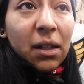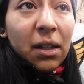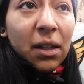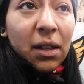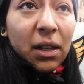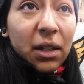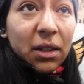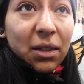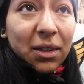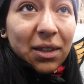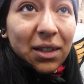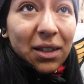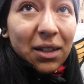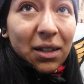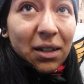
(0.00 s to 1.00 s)
it
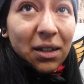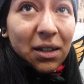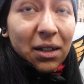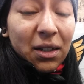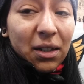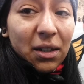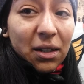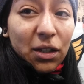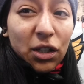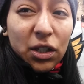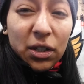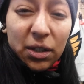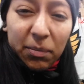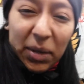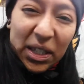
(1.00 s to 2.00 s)
it
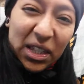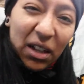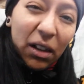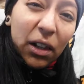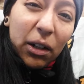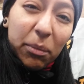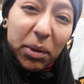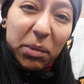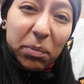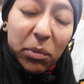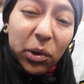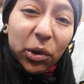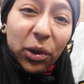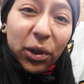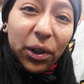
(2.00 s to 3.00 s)
just makes it a little bit
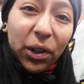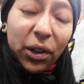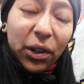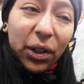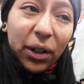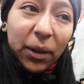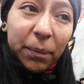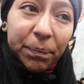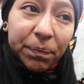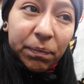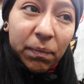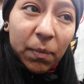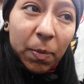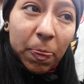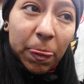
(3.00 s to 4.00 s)
more
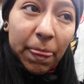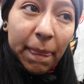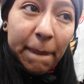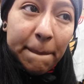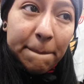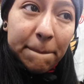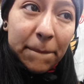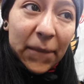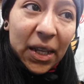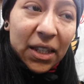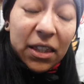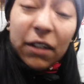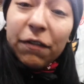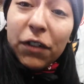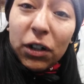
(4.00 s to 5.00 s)

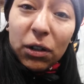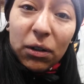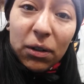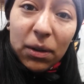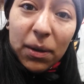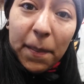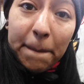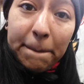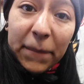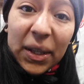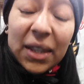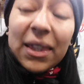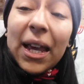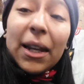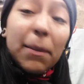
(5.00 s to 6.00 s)
difficult.
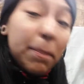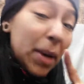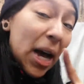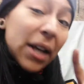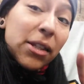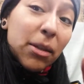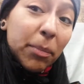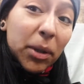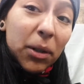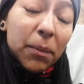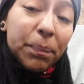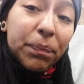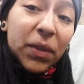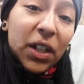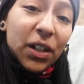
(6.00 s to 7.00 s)
Not impossible,
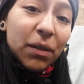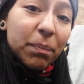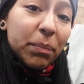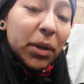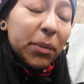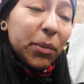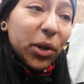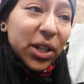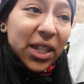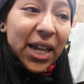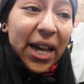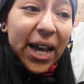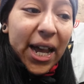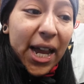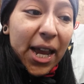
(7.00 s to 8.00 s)
but more
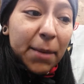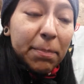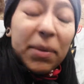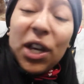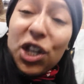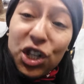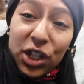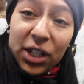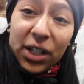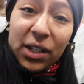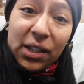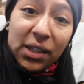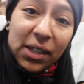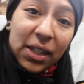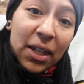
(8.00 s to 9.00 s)
time,
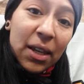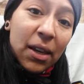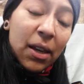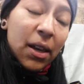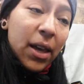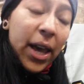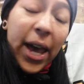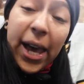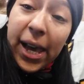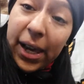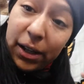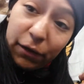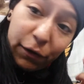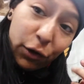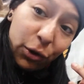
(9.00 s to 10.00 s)
patience,
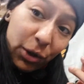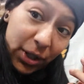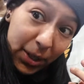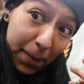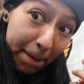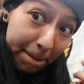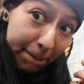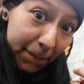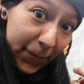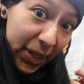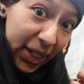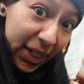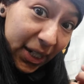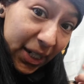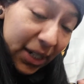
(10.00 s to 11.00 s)
and of course
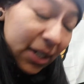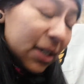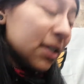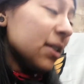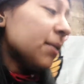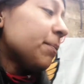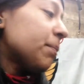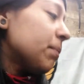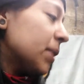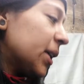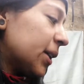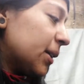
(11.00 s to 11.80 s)
money. But